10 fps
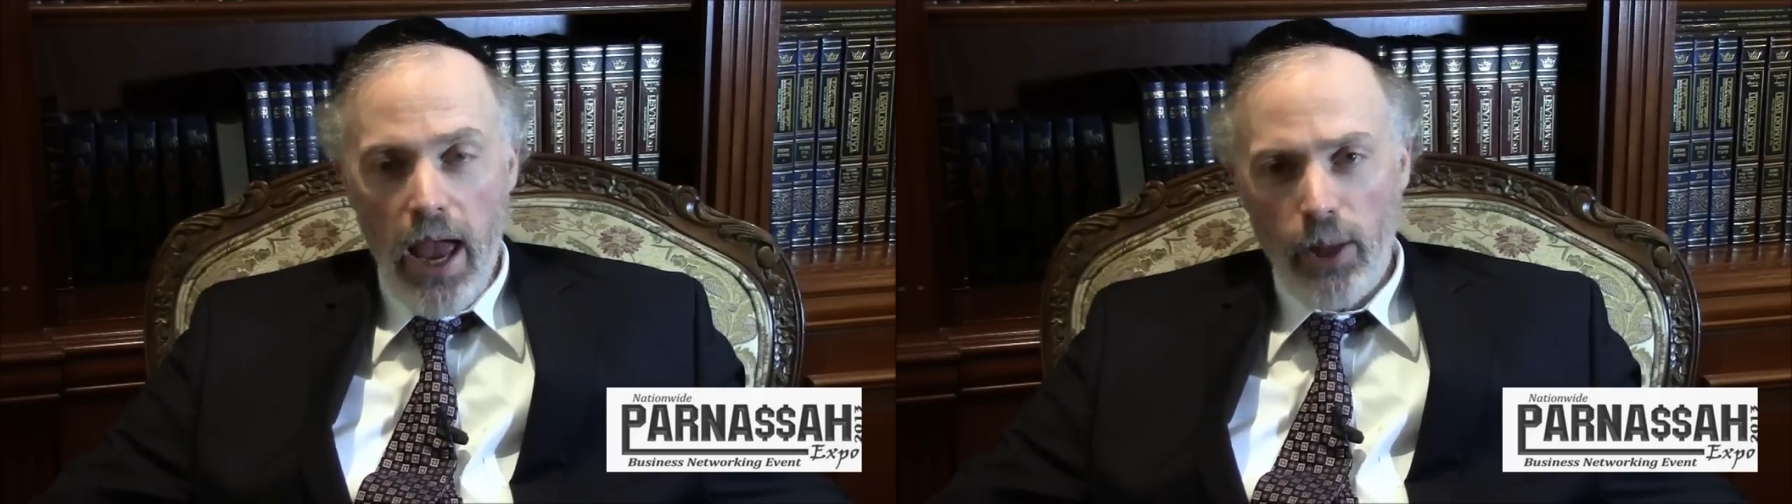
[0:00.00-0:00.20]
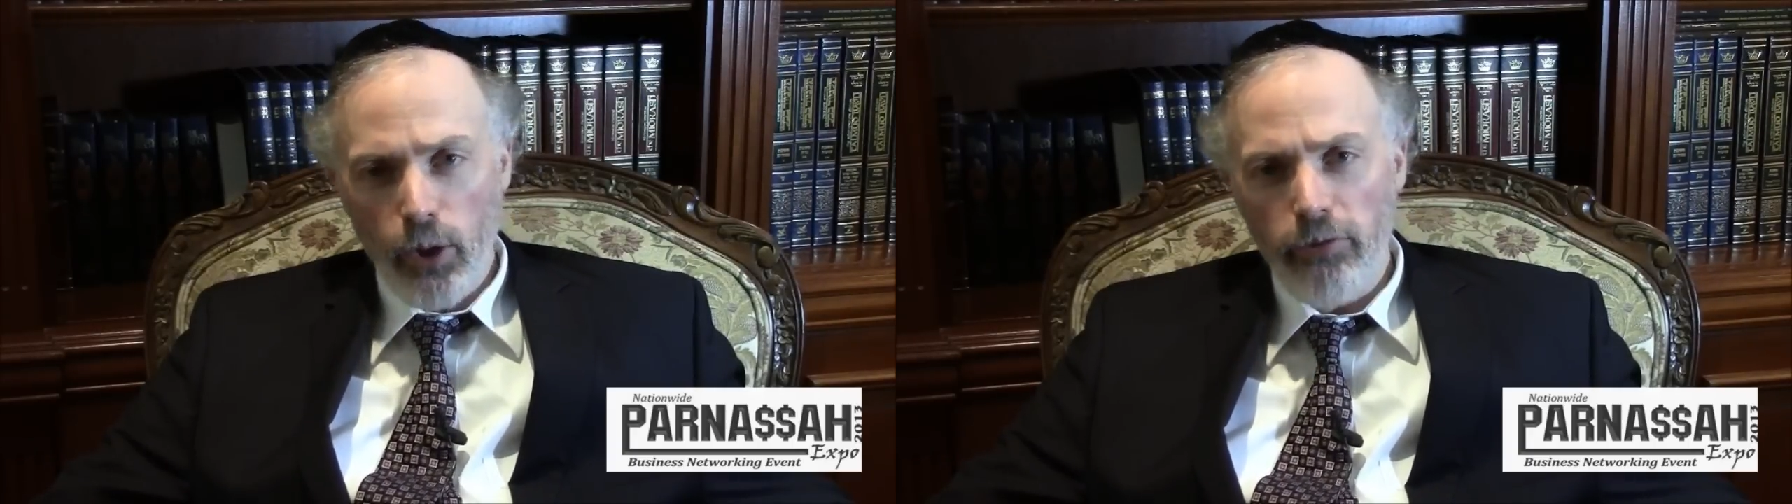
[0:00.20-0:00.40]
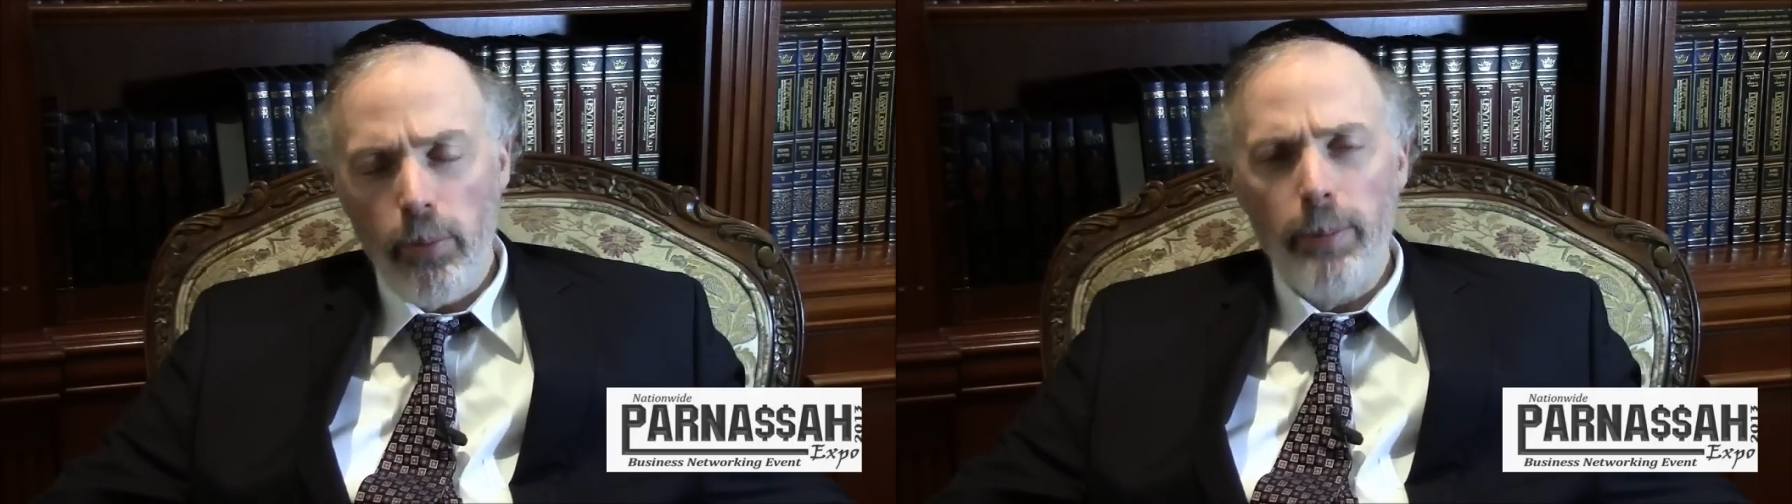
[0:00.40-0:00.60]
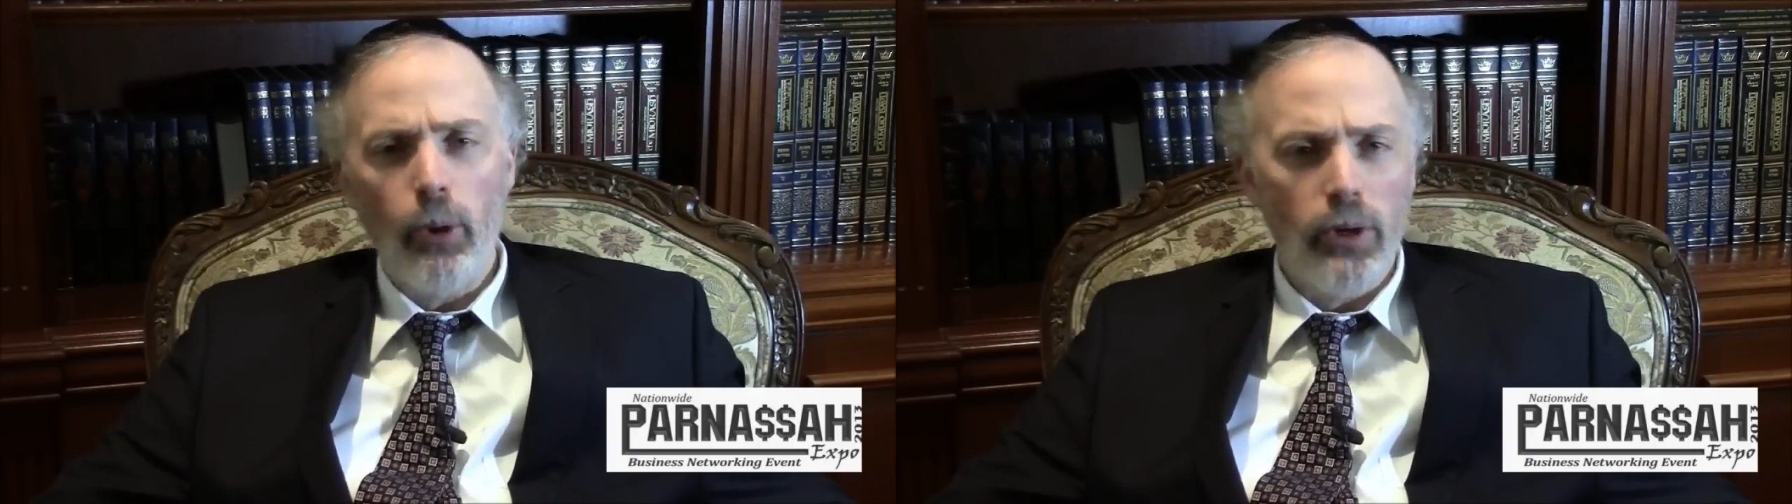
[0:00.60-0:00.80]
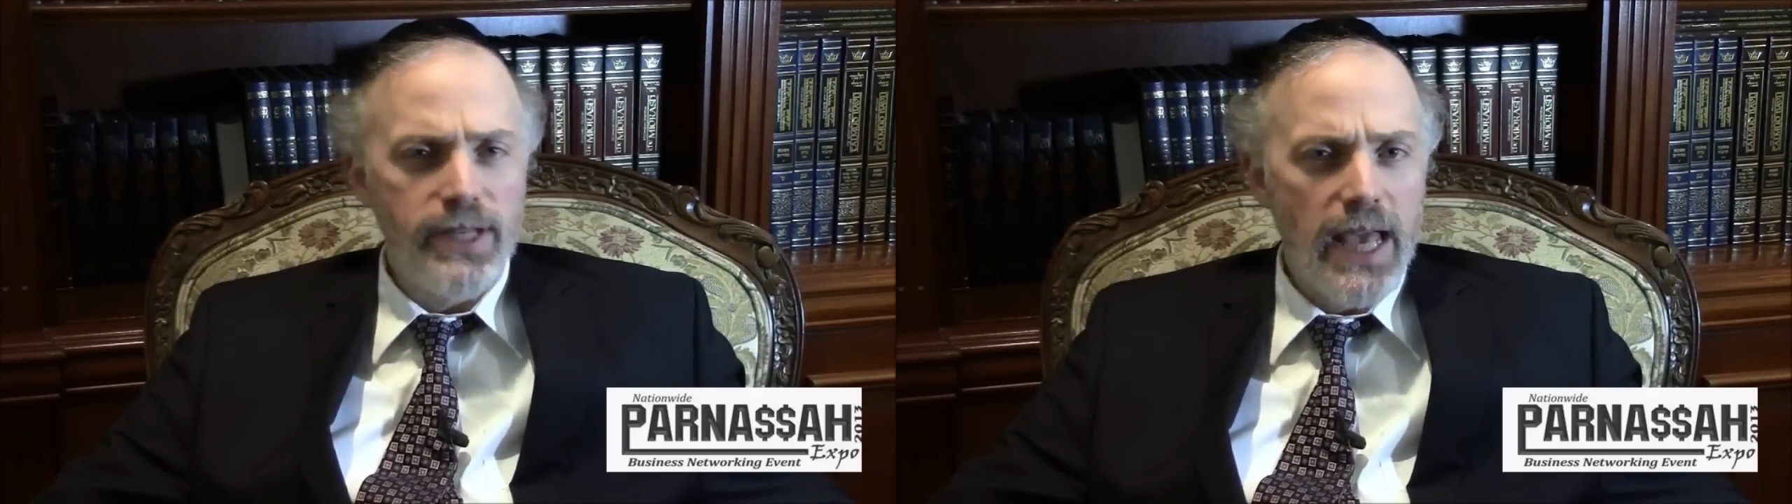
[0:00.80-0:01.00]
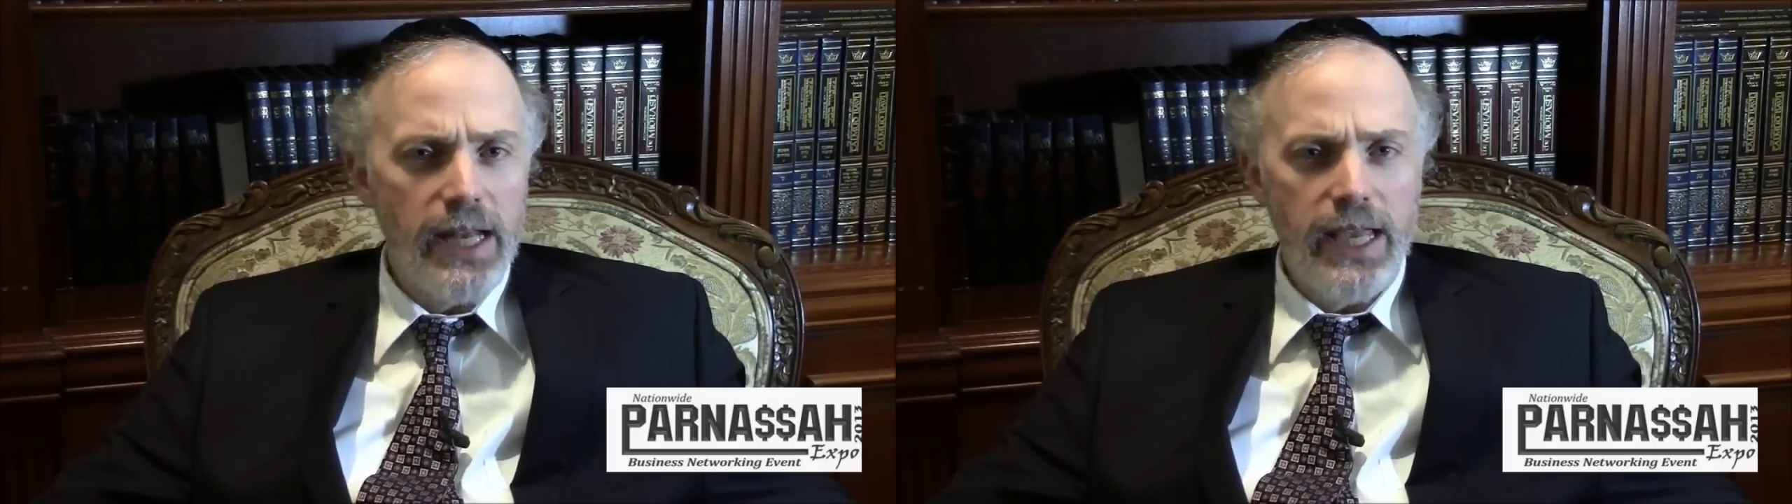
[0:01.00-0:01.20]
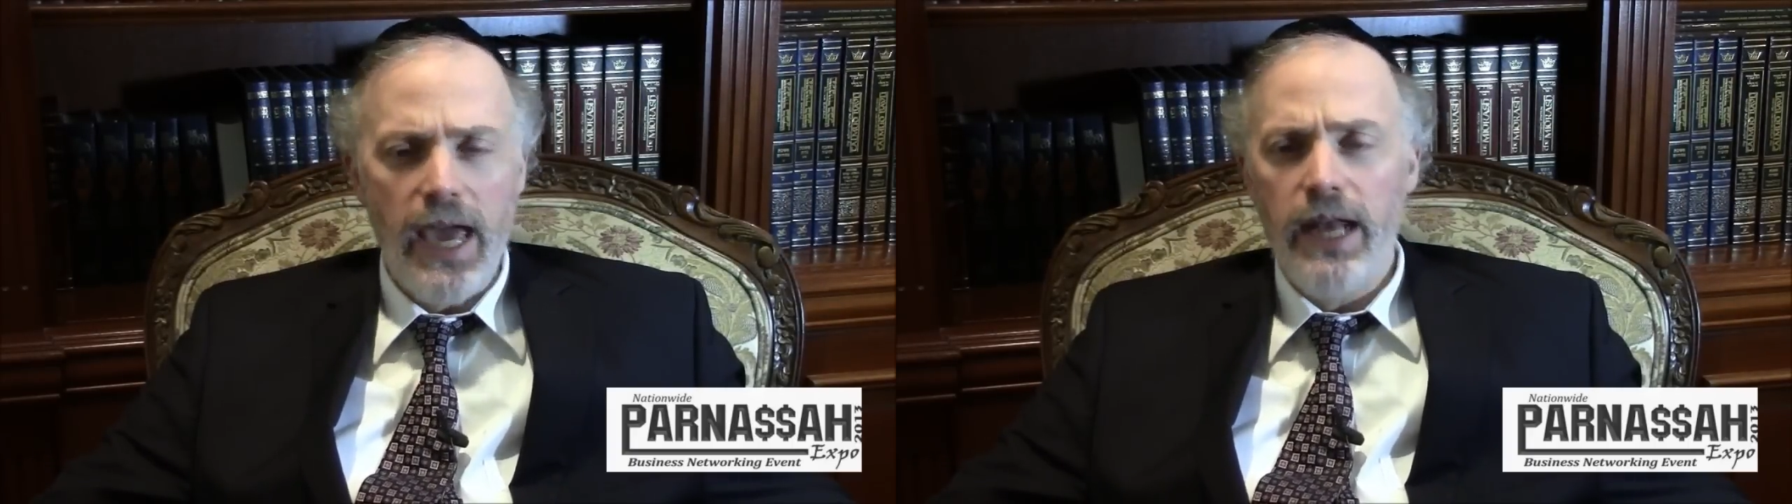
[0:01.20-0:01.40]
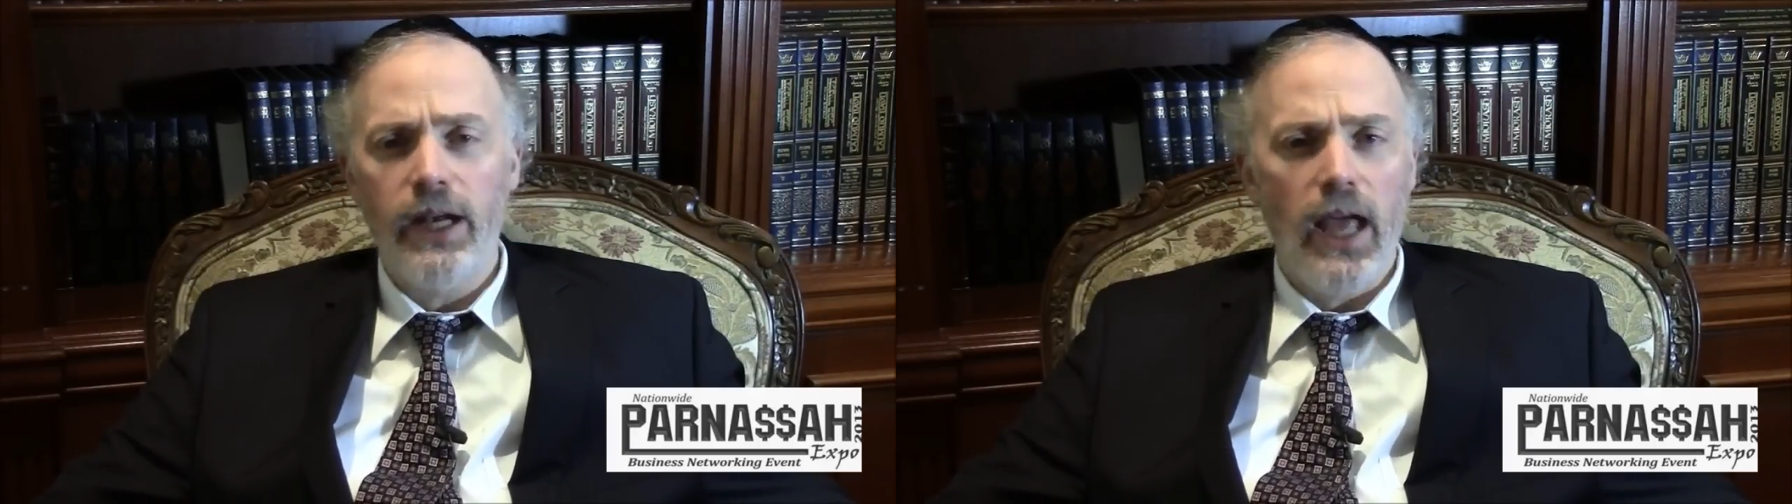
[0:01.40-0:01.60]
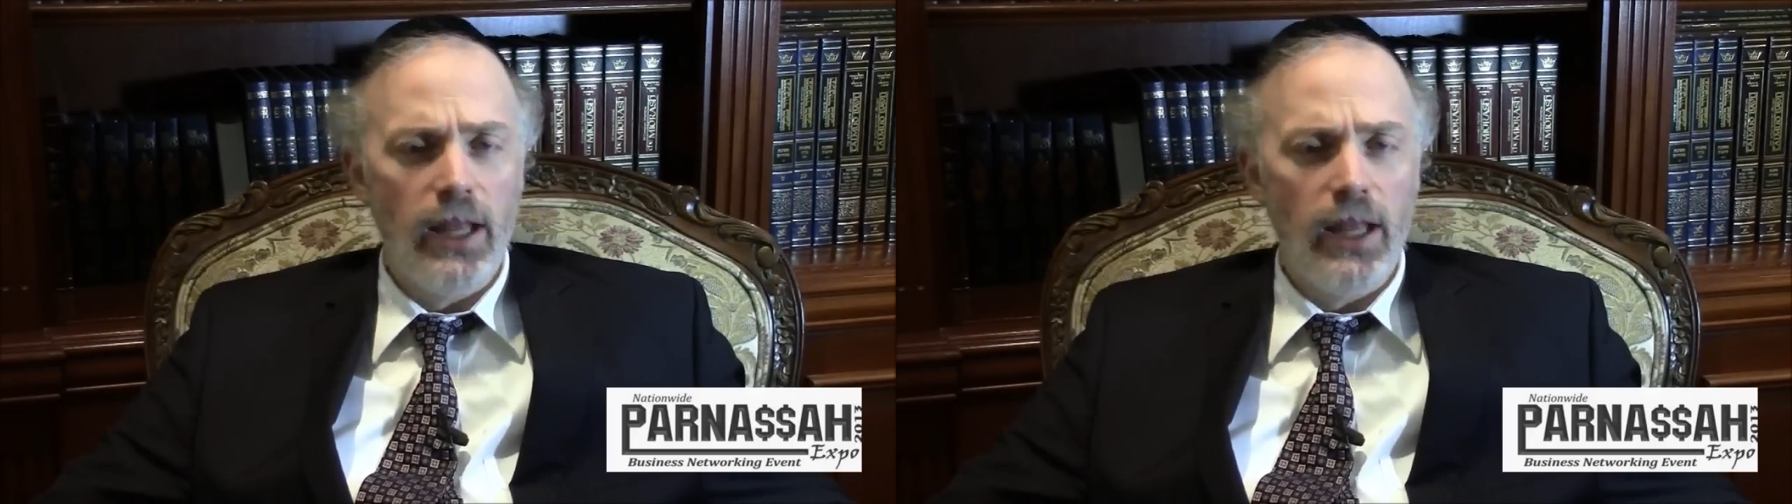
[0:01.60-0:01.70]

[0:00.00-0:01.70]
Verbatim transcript: and looking for people who are dedicated